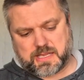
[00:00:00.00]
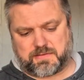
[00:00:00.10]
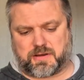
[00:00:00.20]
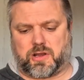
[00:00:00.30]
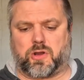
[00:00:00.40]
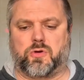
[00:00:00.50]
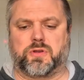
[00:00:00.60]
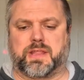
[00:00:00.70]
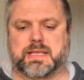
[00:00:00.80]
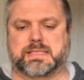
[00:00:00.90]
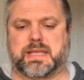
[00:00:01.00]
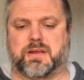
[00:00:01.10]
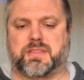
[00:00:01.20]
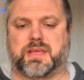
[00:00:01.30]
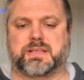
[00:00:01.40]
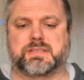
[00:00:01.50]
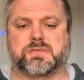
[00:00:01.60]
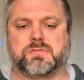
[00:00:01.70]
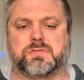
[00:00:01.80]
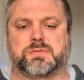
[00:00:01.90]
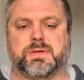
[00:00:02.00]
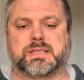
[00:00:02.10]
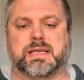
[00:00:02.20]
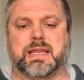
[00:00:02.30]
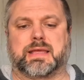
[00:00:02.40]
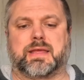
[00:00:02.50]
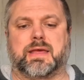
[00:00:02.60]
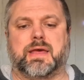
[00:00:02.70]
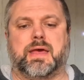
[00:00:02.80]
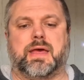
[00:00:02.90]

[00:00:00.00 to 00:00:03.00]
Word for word: You've got a load of these here things, so it's basically like